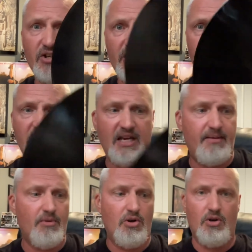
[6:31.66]
are the
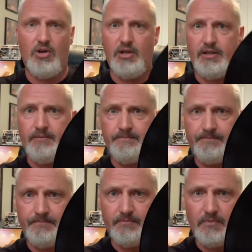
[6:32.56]
same on,
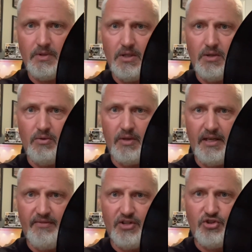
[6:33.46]
well, they
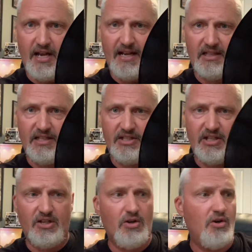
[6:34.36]
have the track
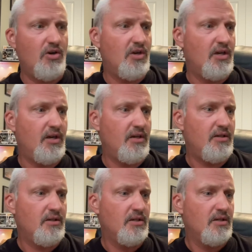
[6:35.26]
listing on
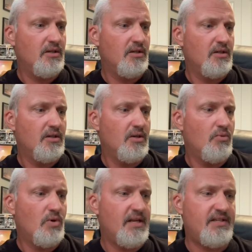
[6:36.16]

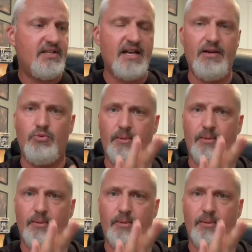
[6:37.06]
one side.